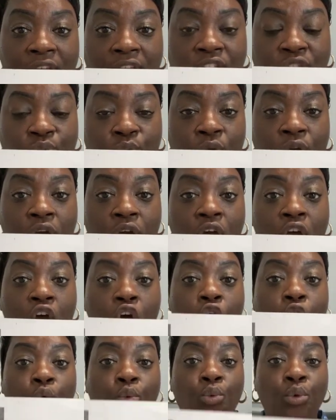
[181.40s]
this one,
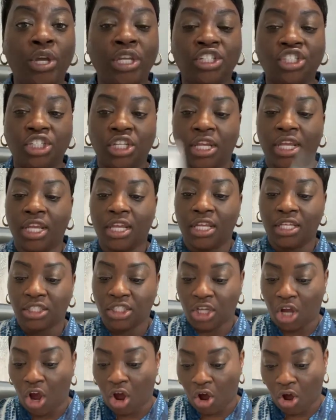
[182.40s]
which
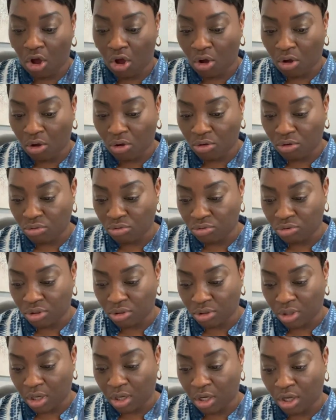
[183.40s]
is
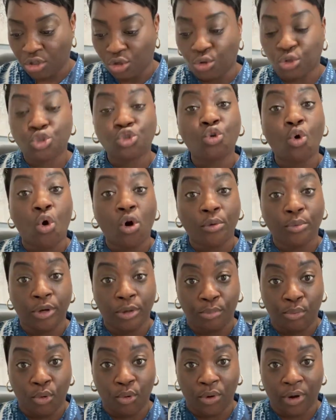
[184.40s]
called your score
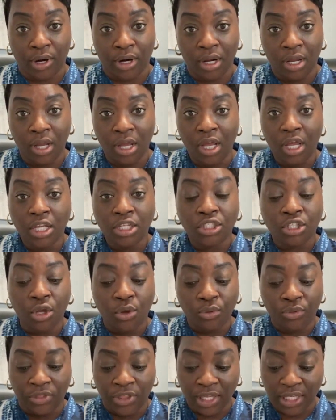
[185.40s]
report.
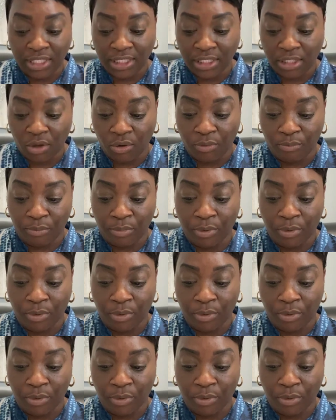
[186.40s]
So this